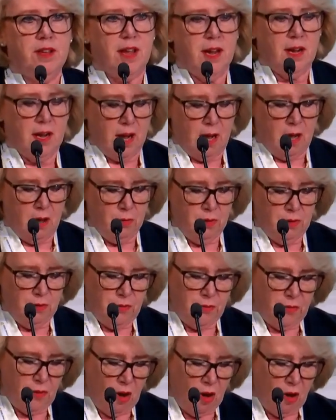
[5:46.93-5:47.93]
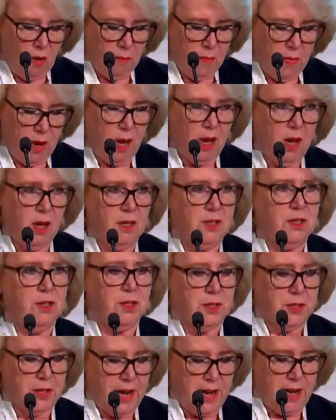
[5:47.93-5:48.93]
take out from
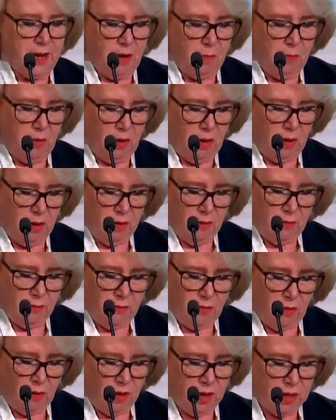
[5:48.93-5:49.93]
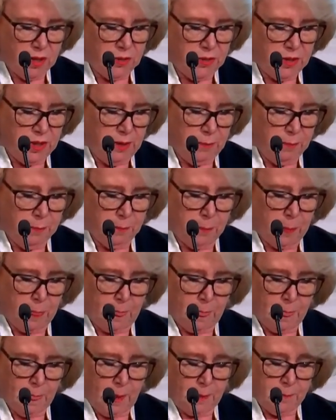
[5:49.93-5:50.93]
sustainable forestry.
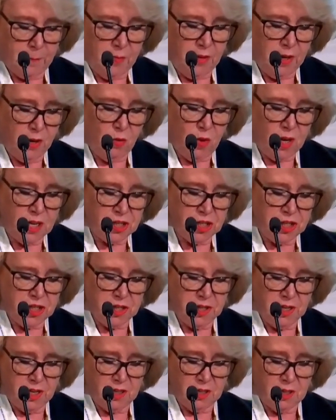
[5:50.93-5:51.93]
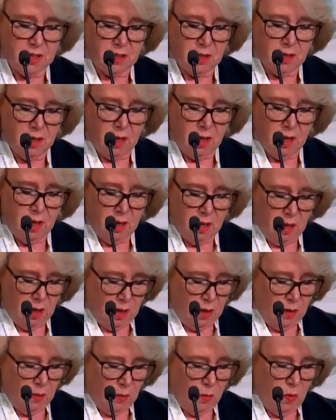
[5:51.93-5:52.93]
The question is,
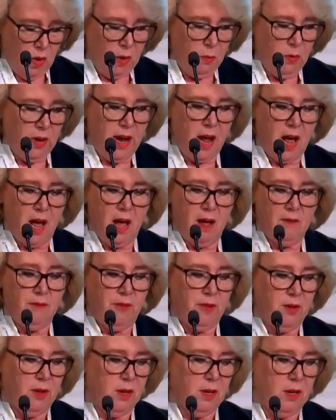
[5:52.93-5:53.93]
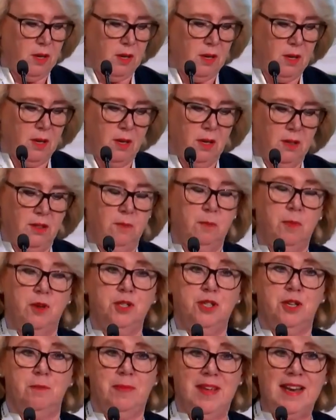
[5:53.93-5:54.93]
will we have the
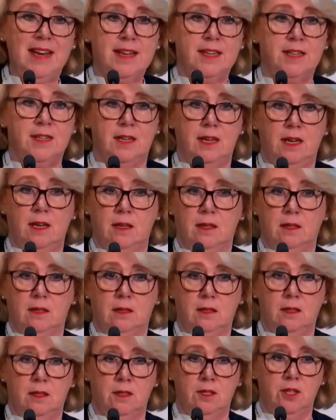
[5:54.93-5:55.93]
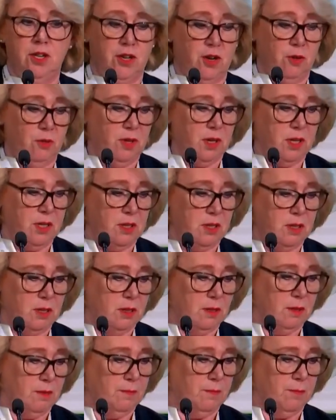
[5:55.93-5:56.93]
possibility to do this?
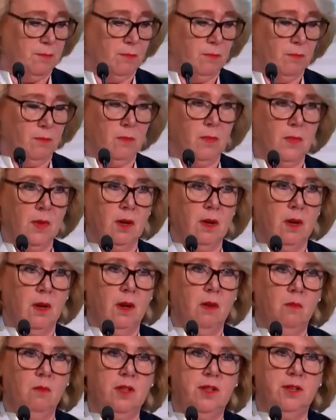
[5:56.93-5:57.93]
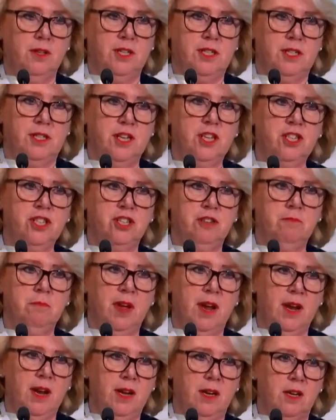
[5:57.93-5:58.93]
Will the
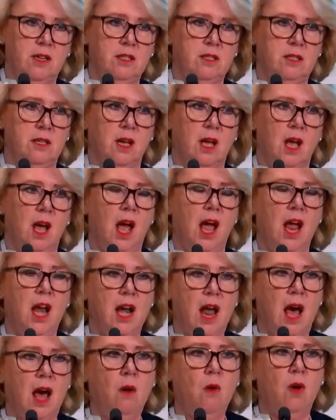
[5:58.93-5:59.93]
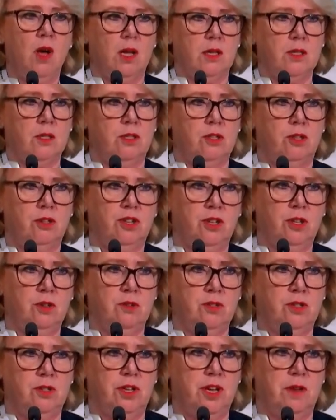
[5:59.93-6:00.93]
decision makers allow us to
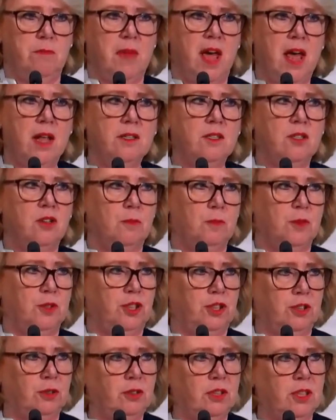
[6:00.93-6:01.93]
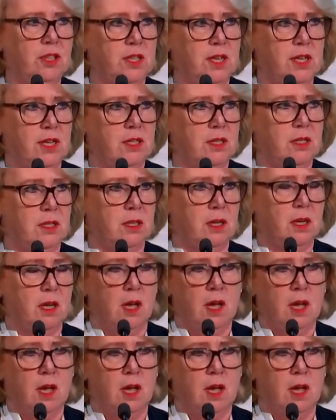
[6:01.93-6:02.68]
use the immense opportunities